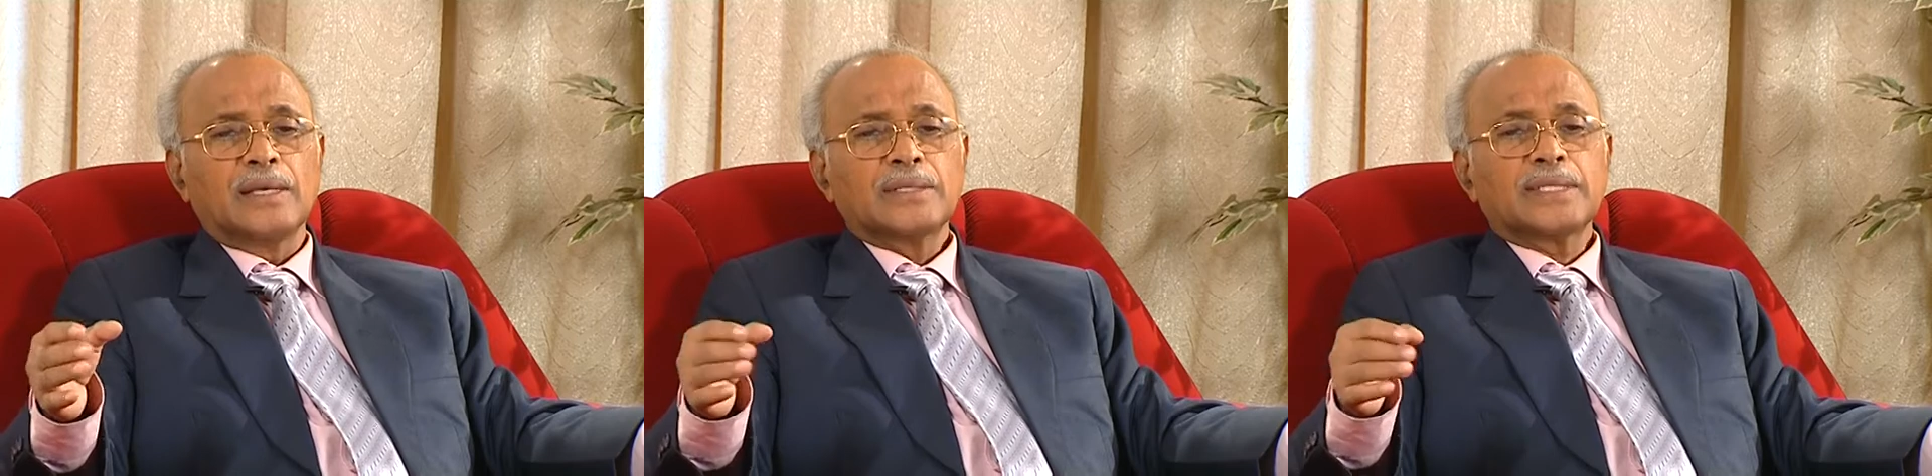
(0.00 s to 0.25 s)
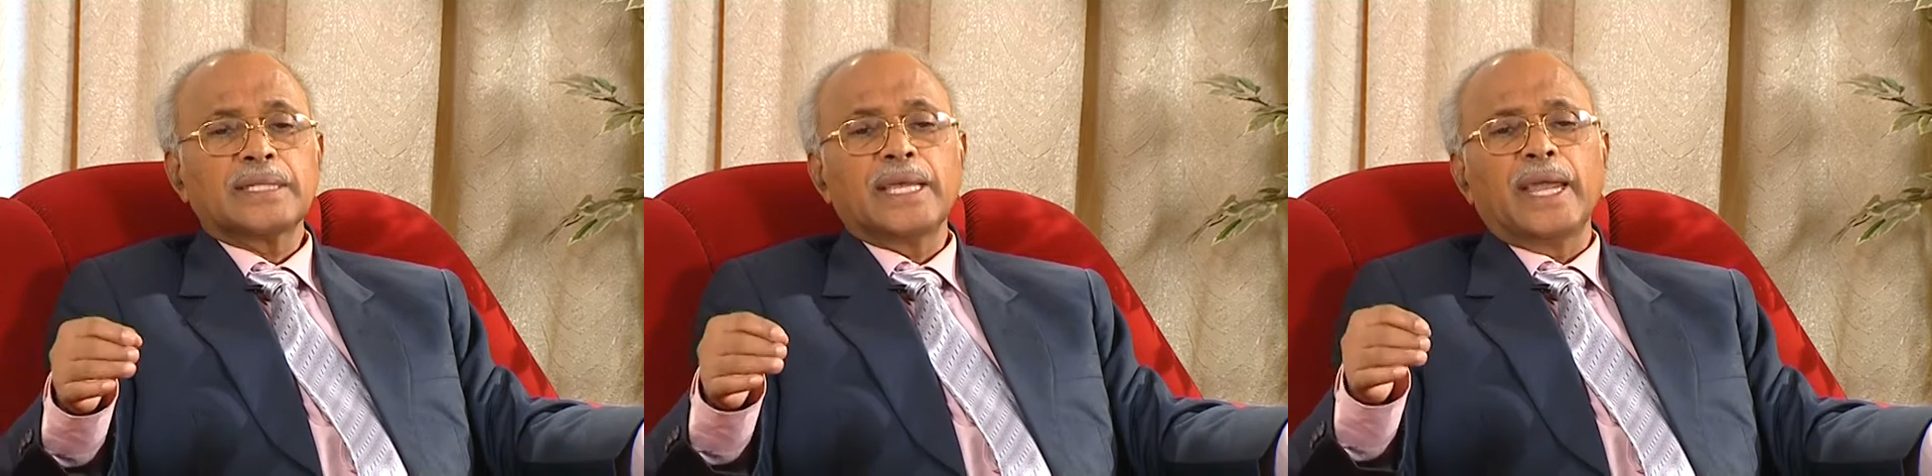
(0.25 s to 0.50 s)

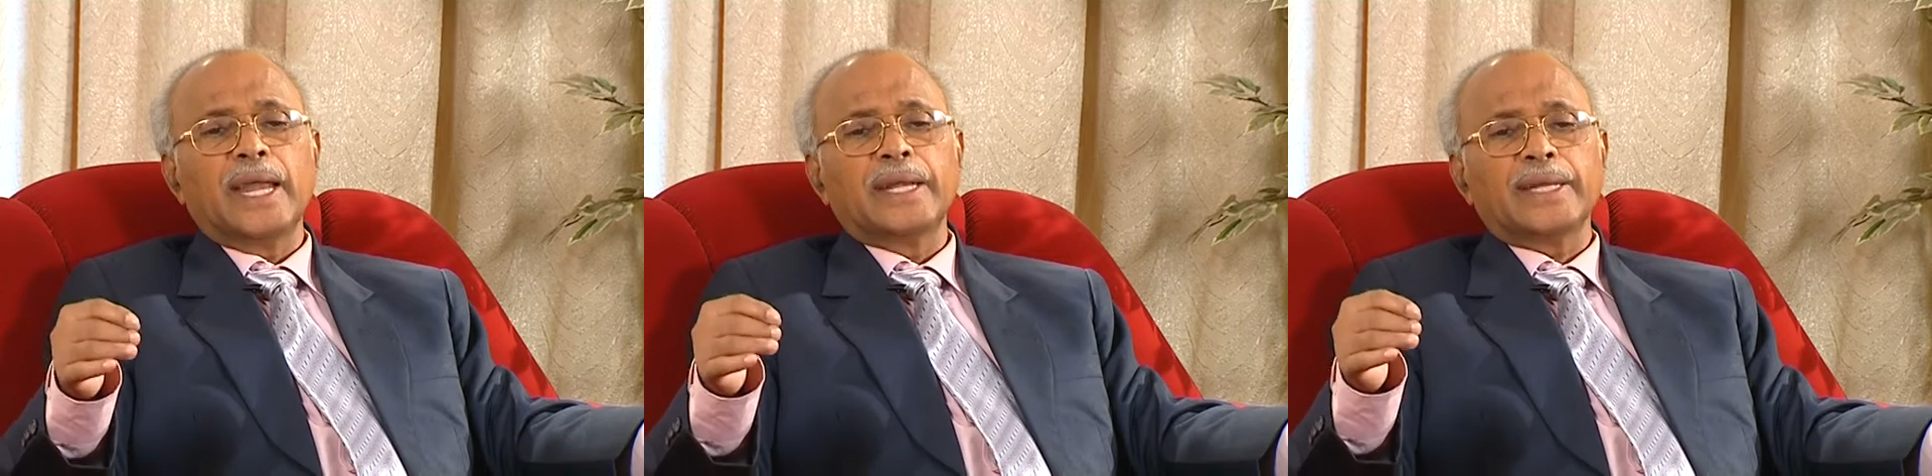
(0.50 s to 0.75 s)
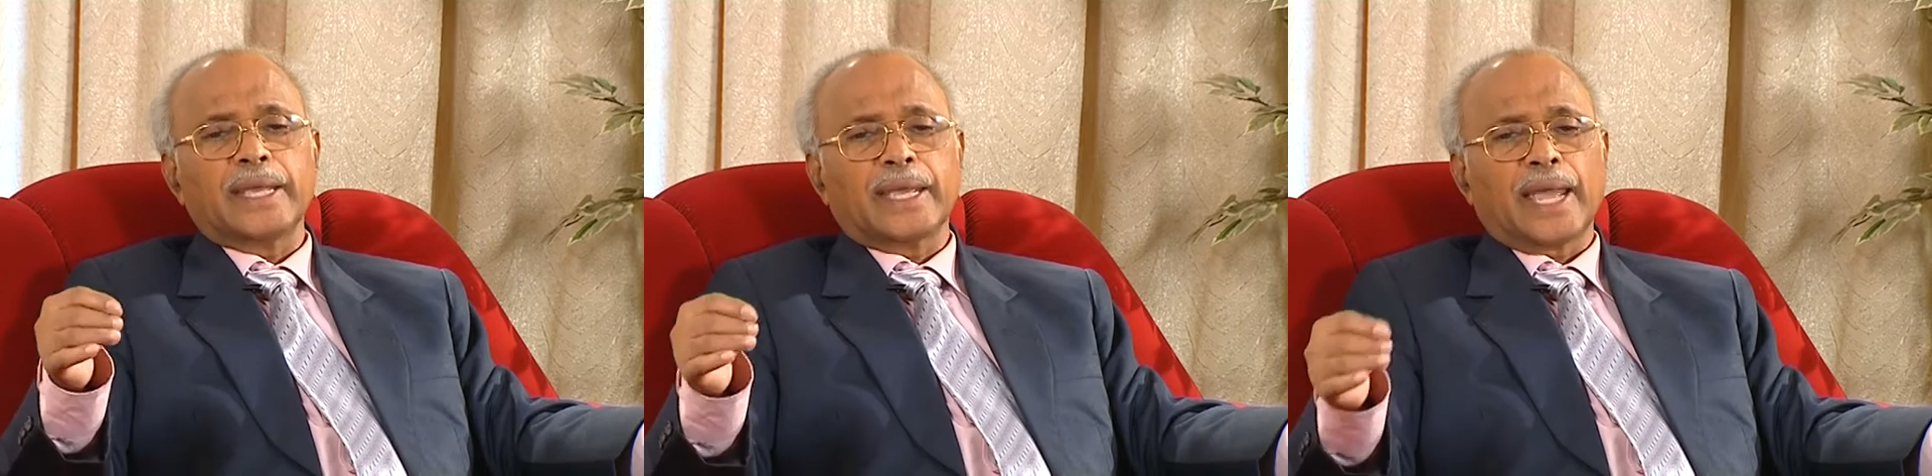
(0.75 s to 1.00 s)
CAT
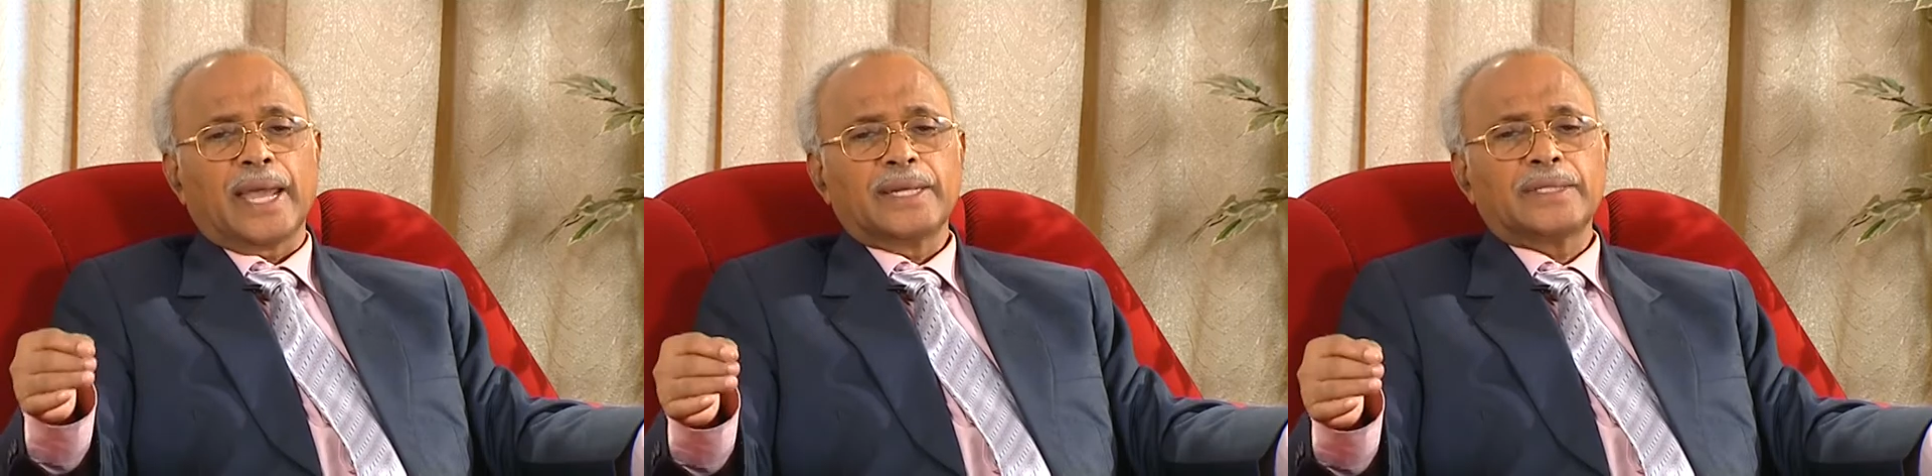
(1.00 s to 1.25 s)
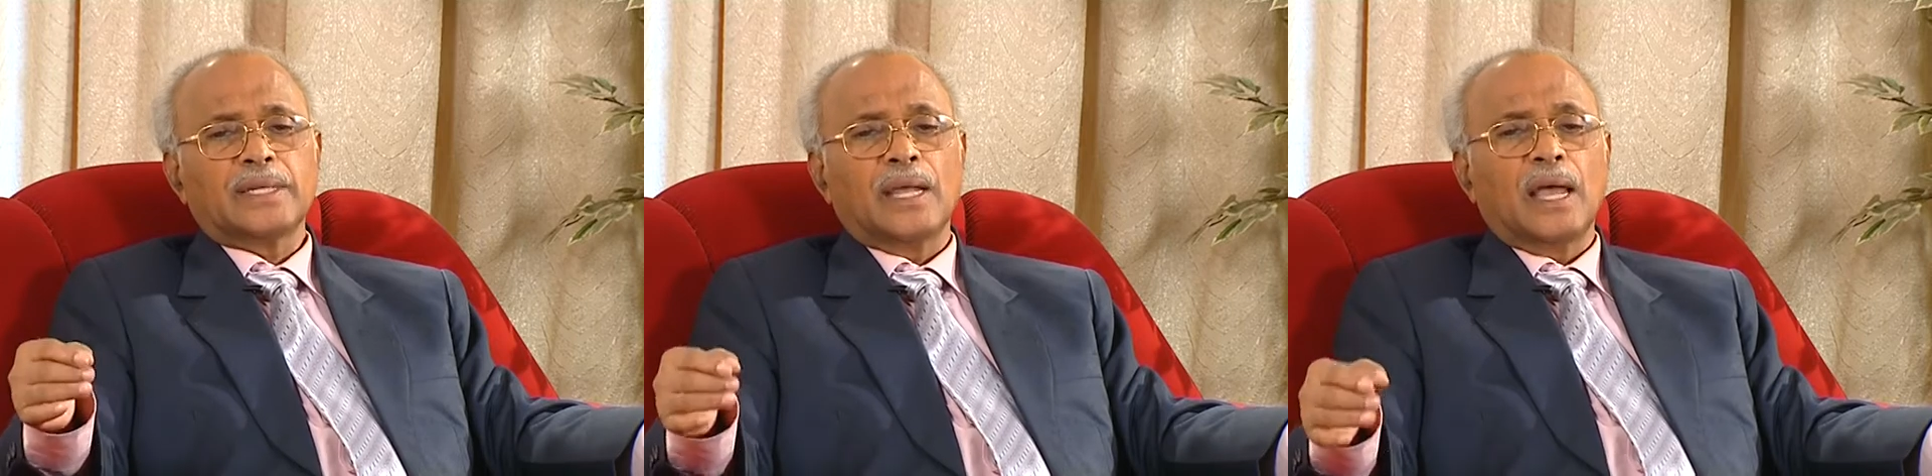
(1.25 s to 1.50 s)
cat,